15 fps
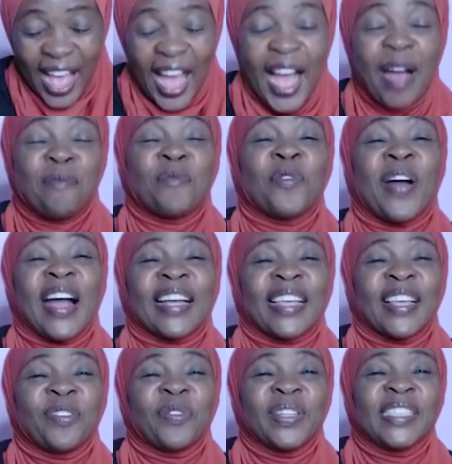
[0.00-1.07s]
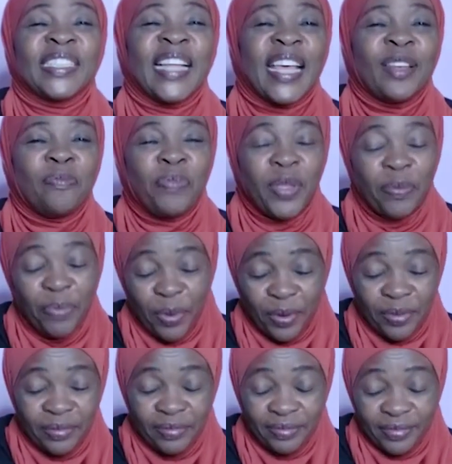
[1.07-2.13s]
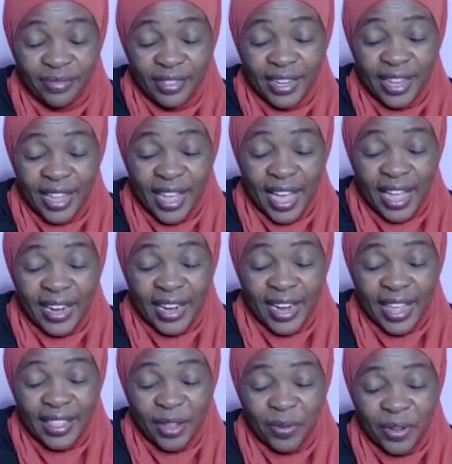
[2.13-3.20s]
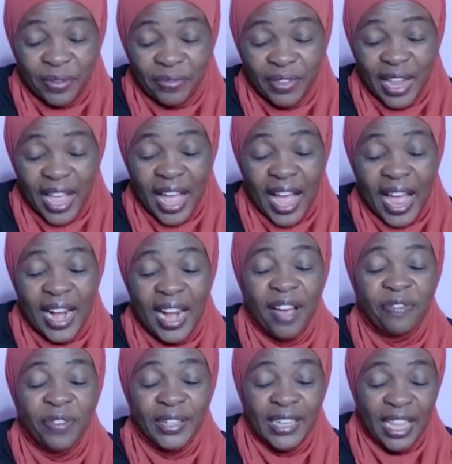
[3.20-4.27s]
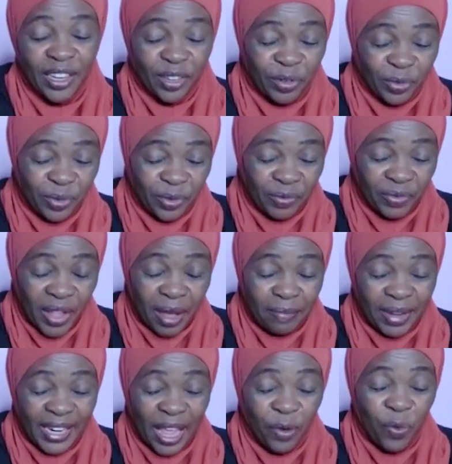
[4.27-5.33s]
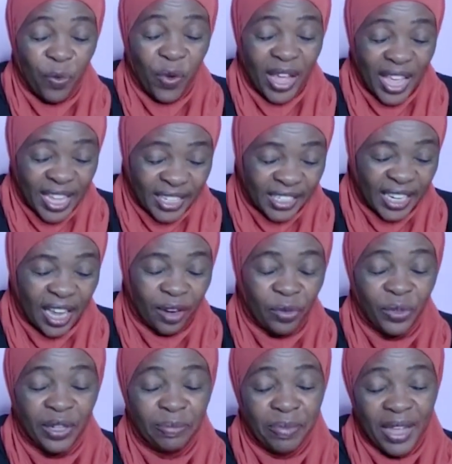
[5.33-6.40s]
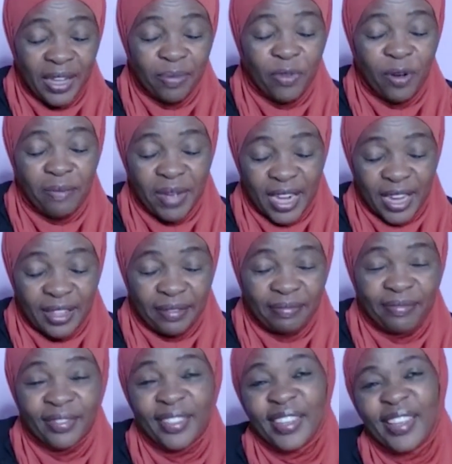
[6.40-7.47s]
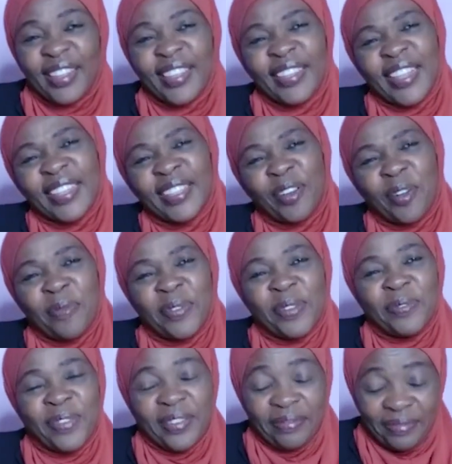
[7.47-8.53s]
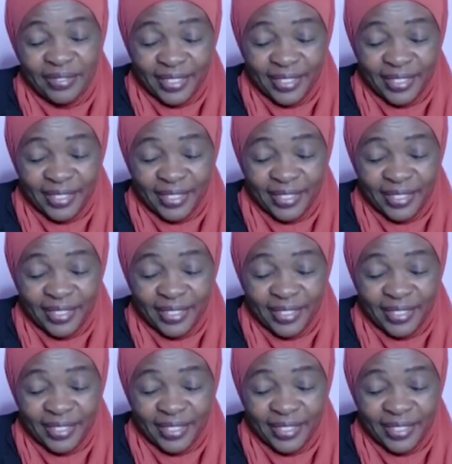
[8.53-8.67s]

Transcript: I'm working with dead people. And another one, I love what I do, but I wish I could make more money. I think that's a common one.